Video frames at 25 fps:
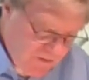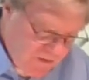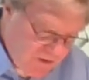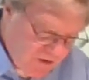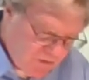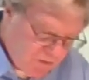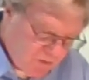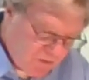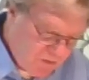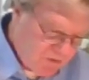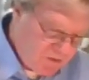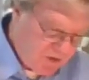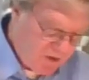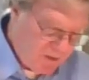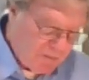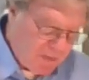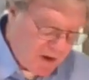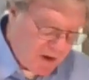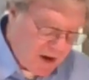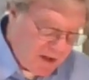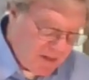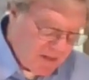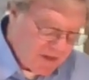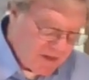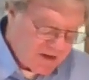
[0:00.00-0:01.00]
This was
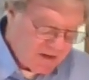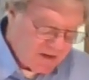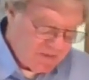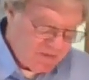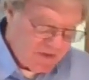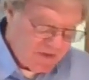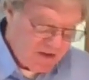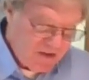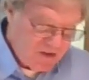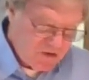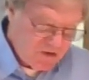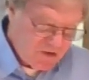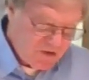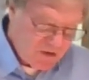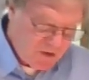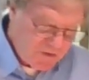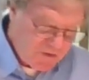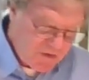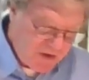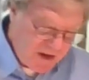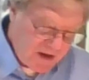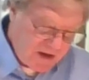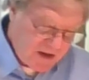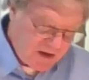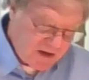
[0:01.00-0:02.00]
symbolic of Israel
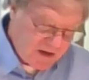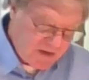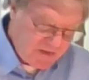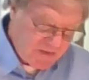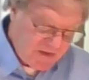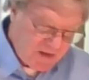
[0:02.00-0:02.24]
taking on